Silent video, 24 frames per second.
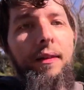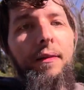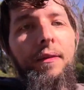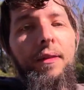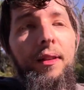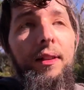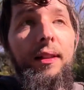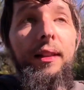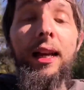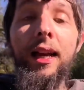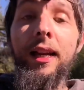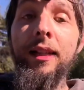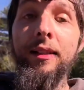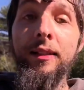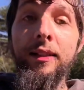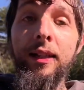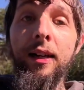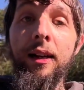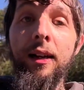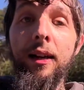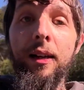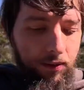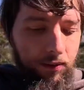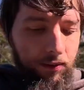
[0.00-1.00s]
for the last
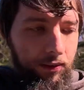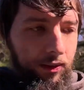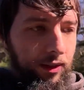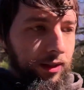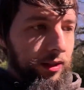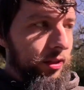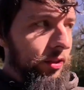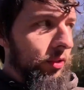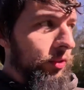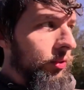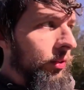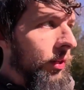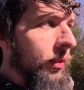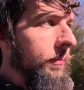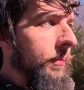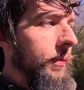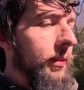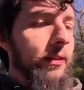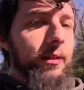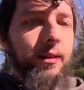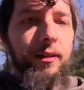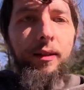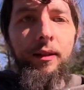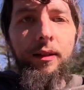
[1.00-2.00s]
time, this trip
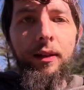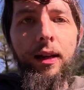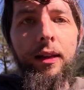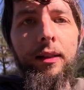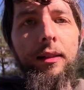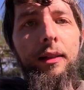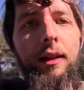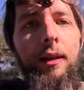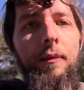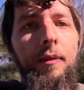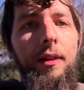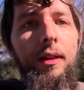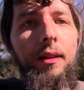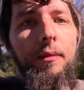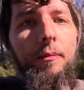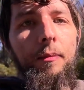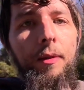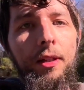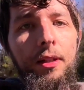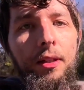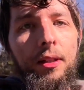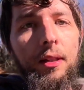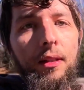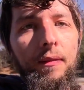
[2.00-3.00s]
is the last time I'm going to
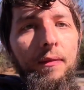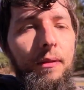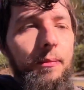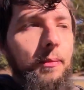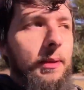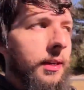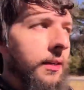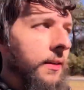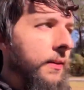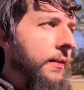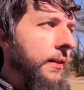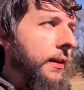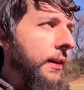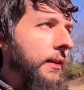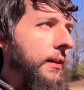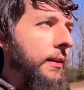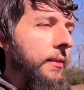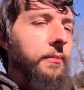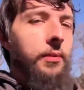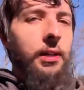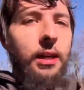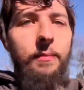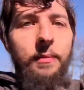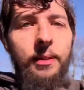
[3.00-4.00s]
mention it from here on out,
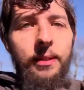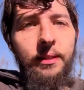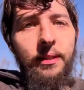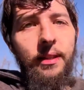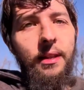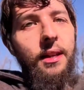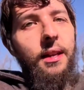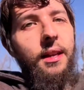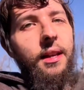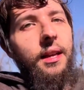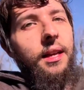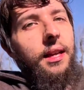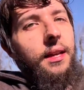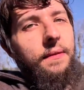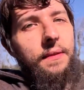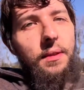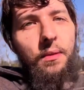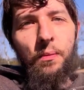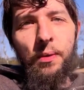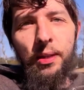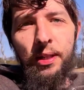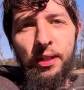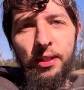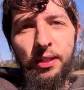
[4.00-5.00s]
I promise. If you
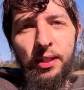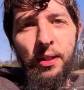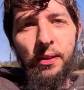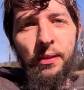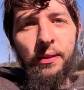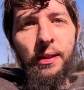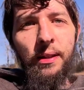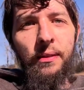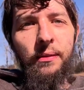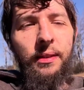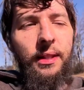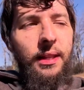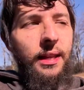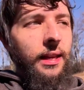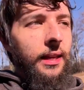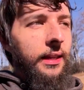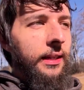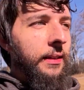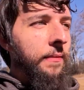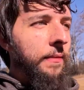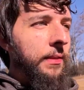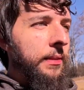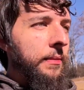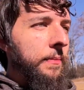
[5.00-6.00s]
want to check out the
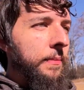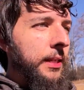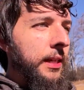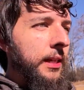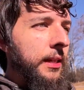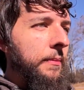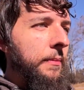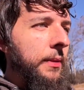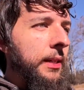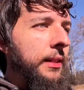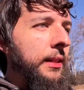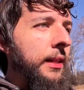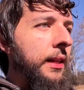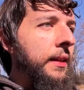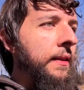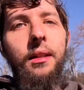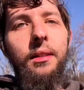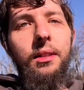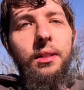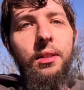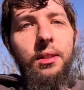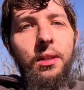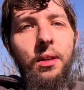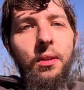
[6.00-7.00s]
activism side of my life,
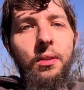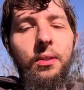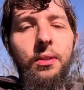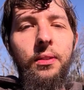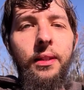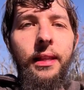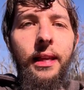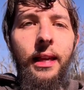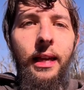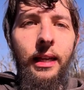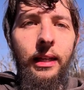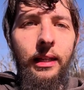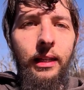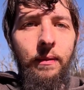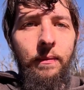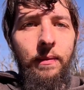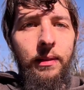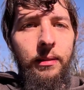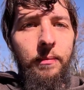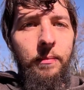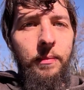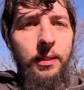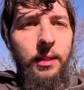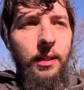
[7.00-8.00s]
just go to the
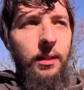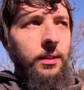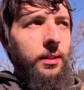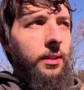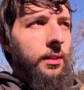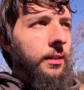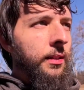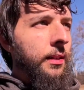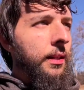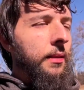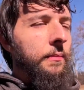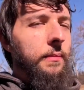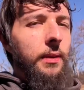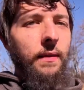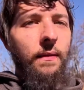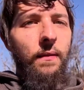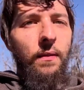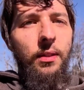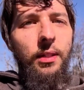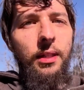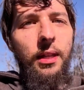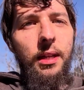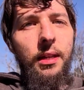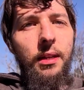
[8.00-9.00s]
activism section in my
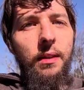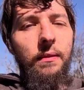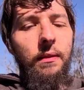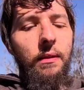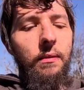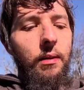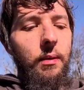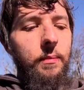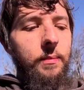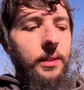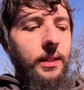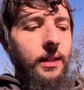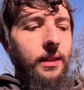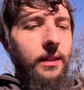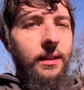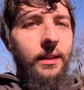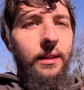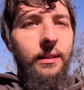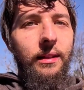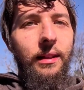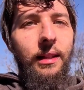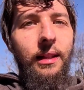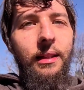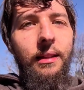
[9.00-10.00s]
photography website and
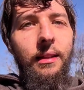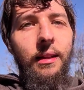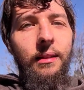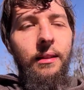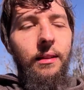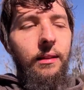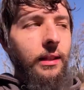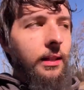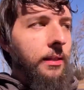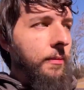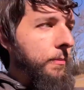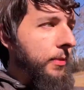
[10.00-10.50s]
in the link